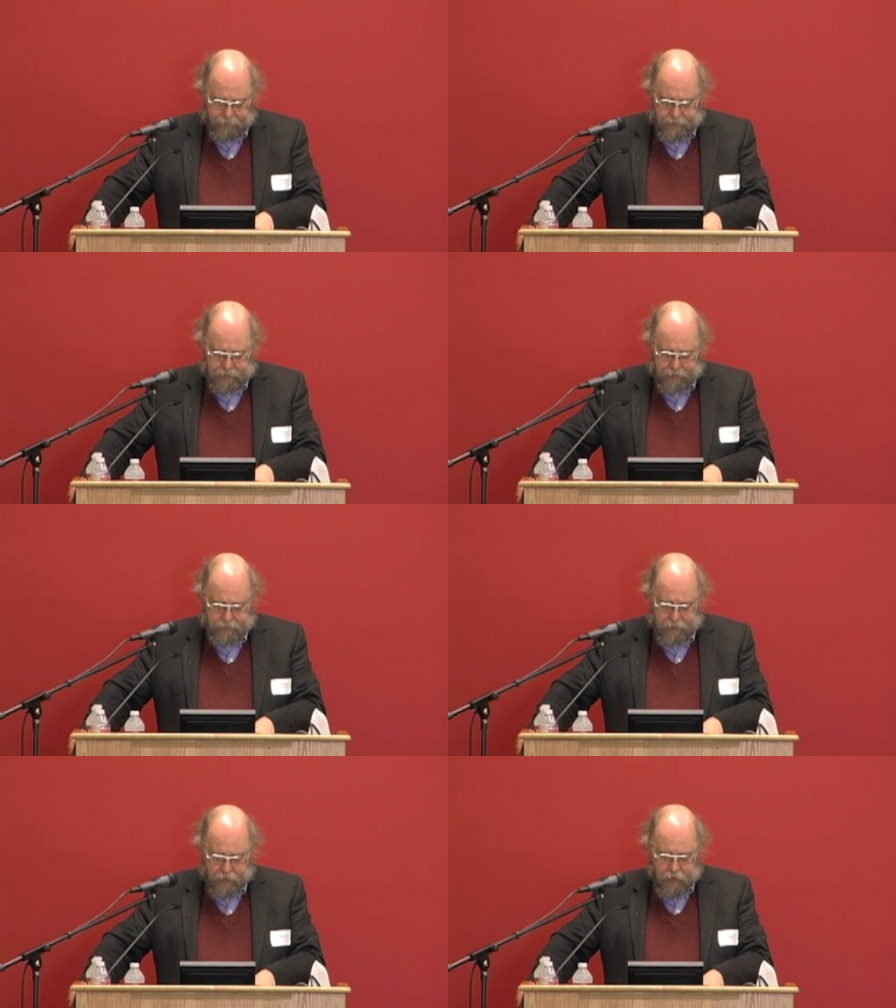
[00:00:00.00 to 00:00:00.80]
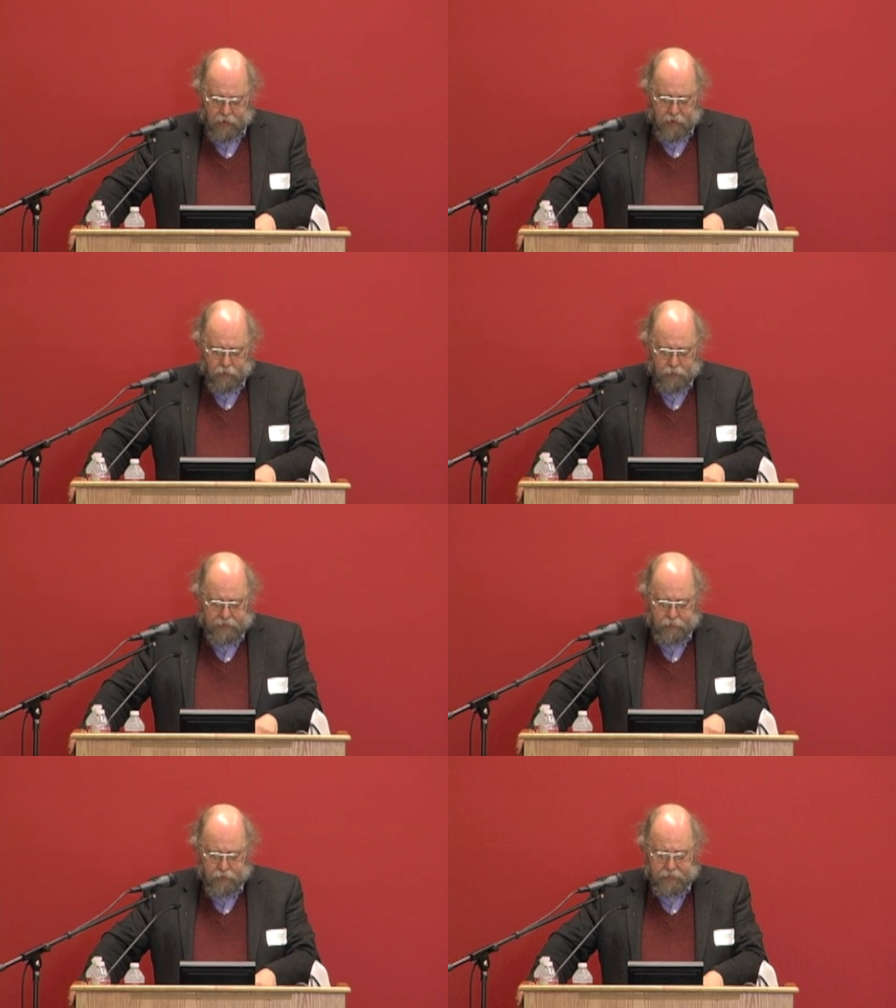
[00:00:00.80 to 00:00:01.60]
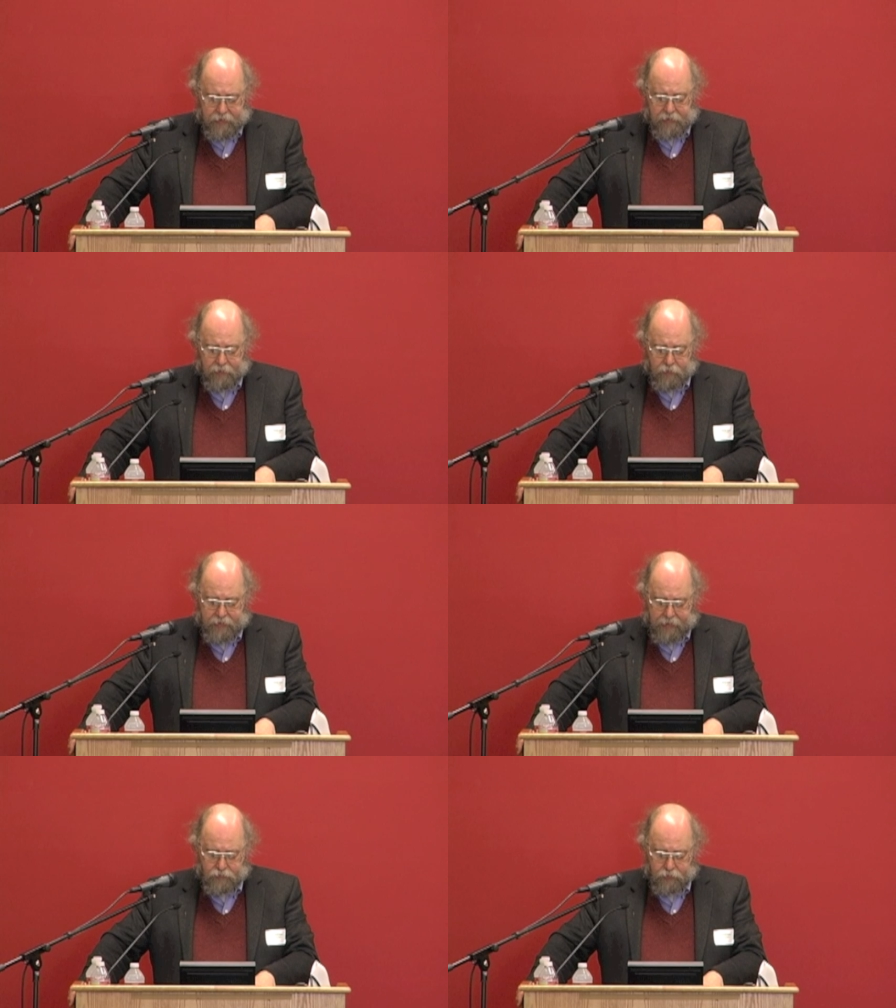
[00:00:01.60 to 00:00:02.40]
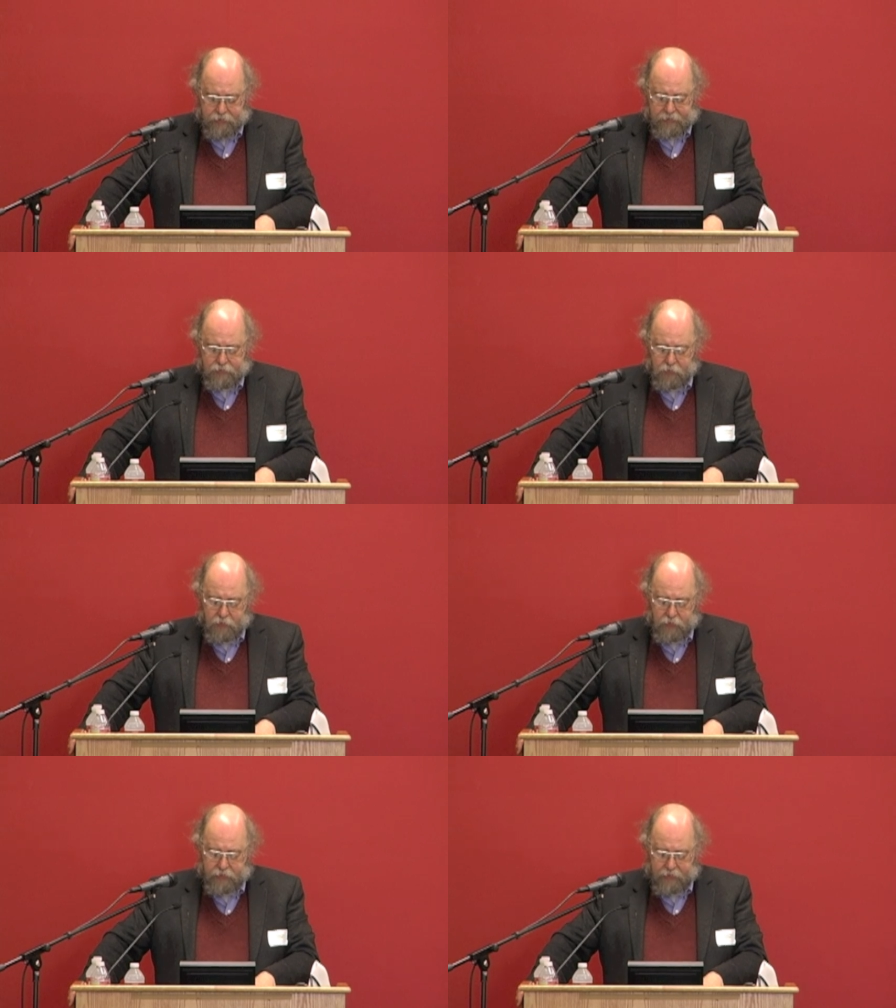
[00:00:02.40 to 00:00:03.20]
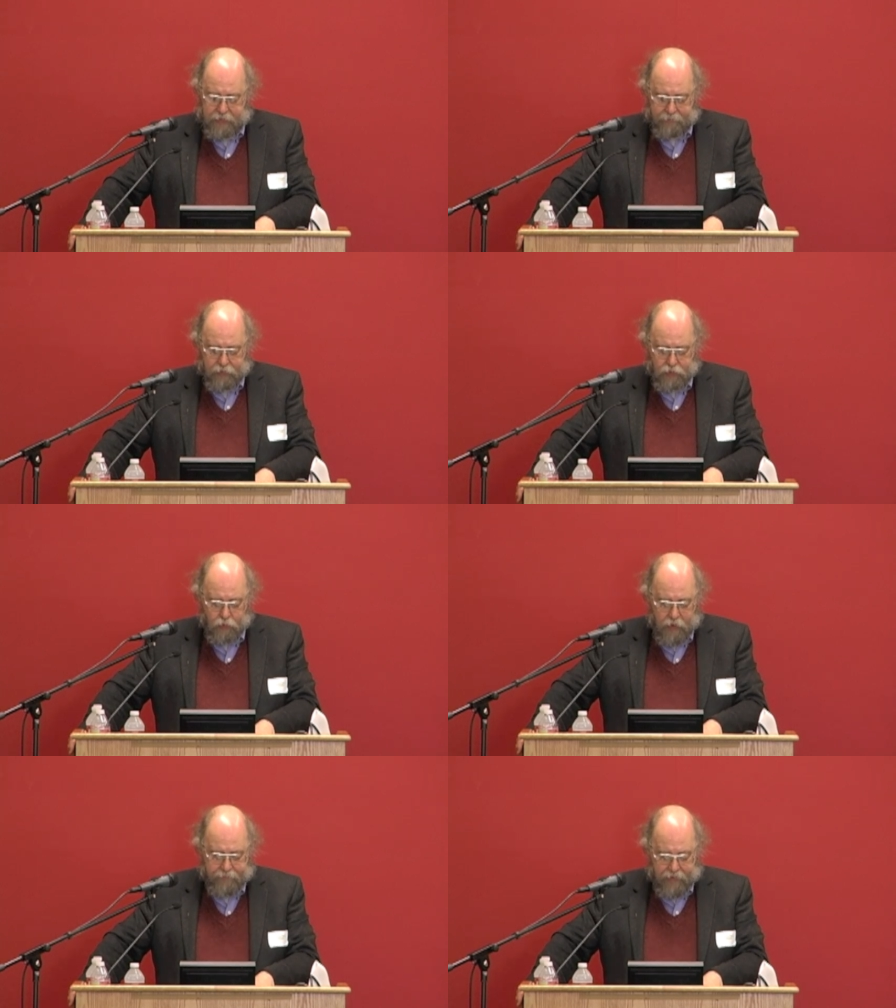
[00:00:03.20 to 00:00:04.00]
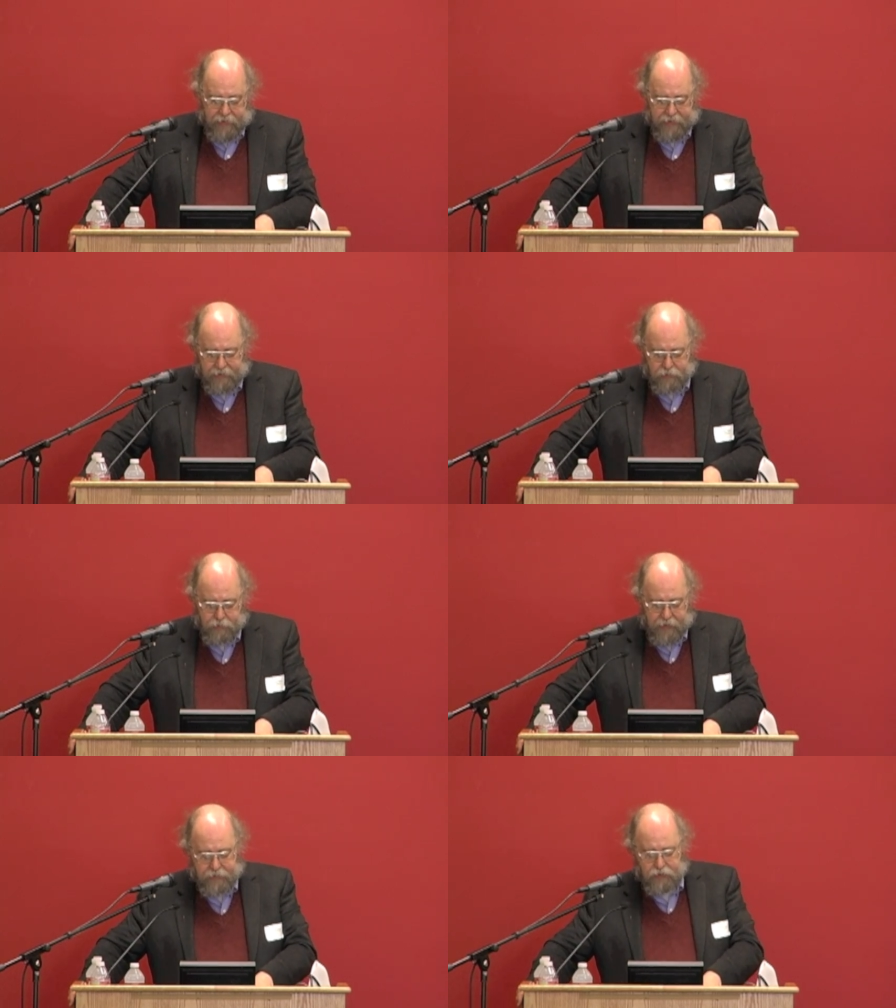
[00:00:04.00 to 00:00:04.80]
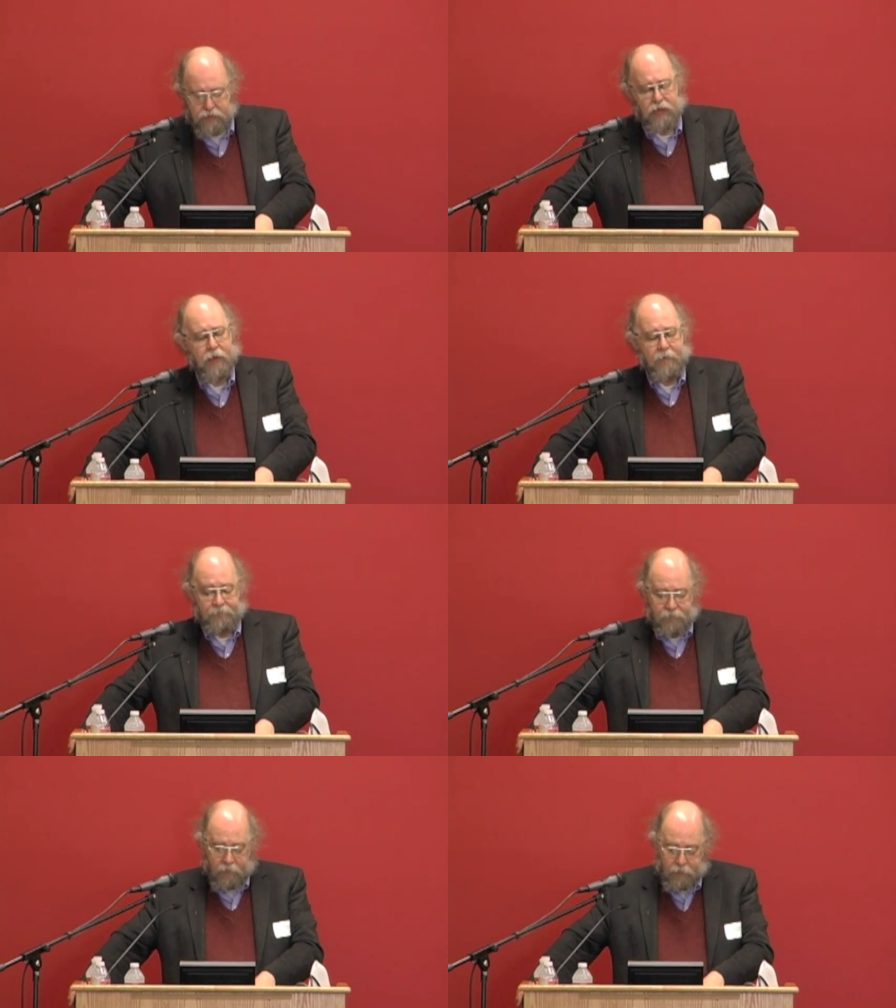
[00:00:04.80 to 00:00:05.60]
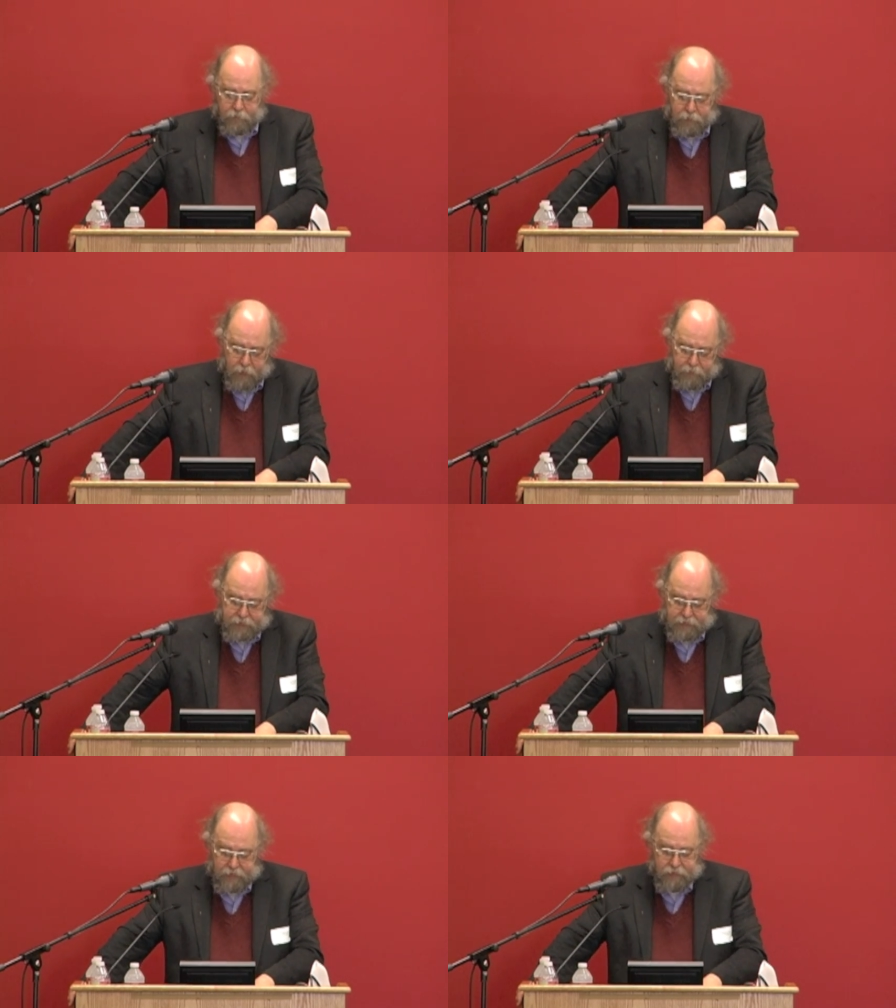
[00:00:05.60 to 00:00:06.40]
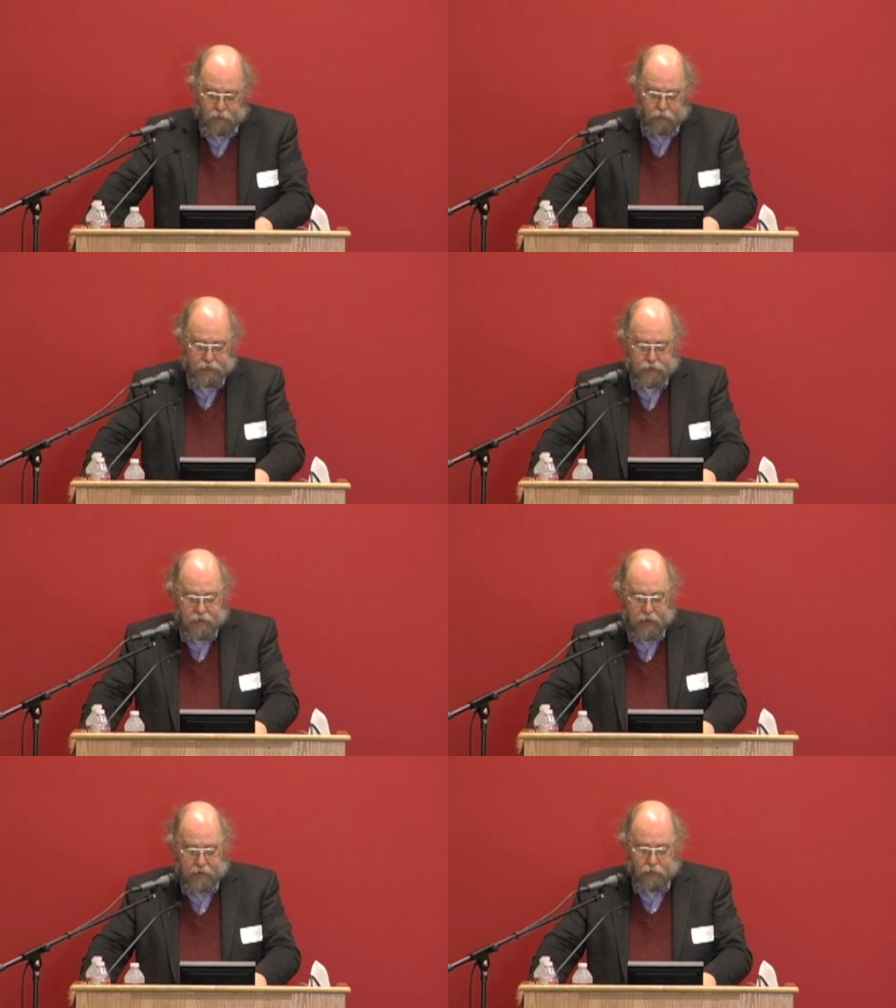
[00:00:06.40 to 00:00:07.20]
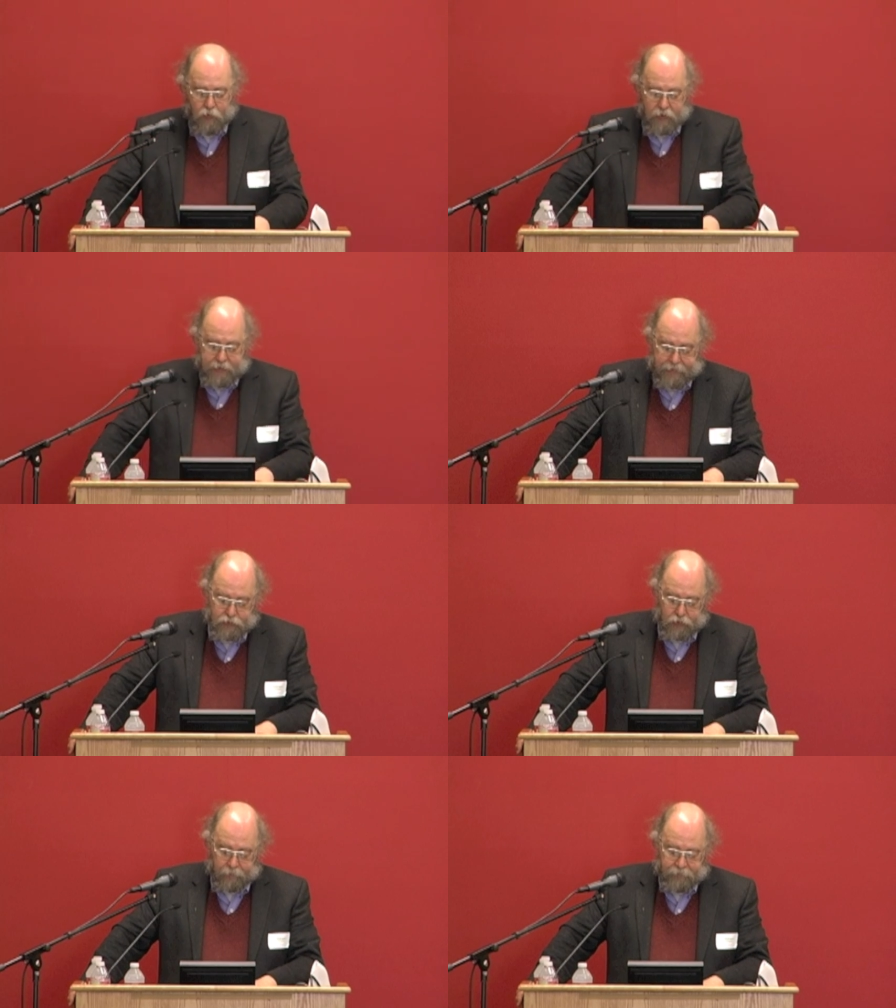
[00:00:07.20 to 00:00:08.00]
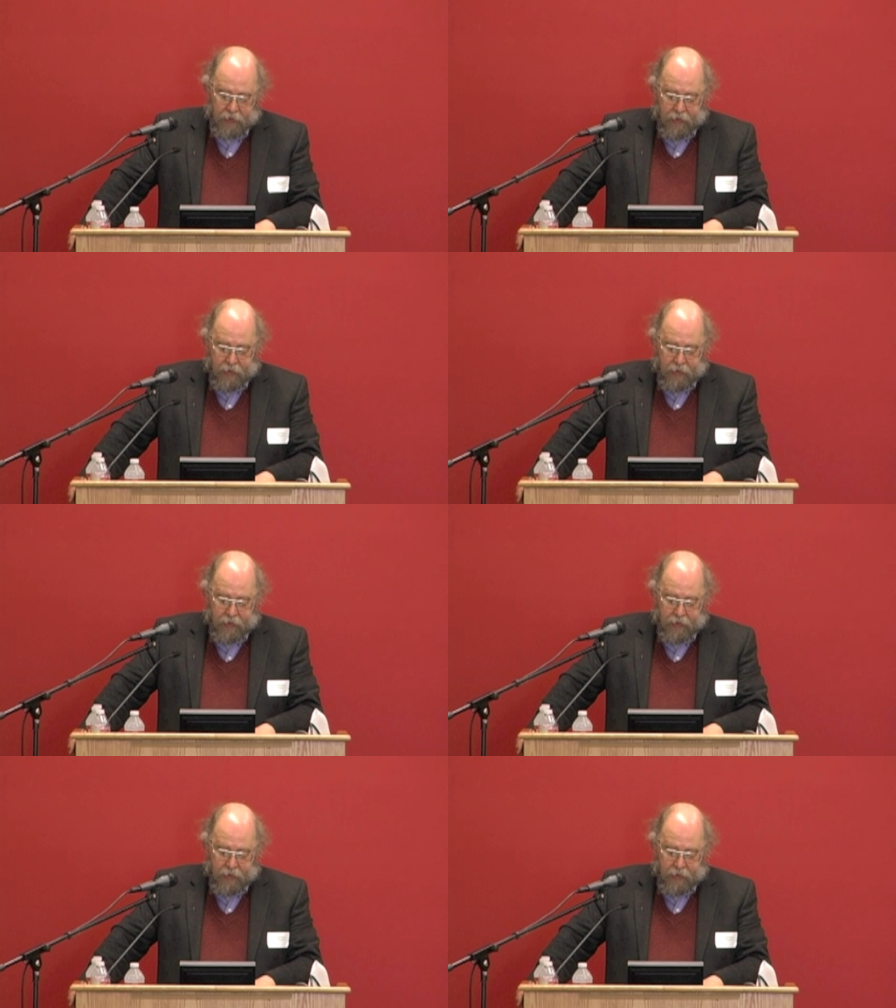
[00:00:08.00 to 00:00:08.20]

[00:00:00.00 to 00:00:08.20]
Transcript: physics. With dealing with natural things, we will then never derive any explanations from the purposes which God or nature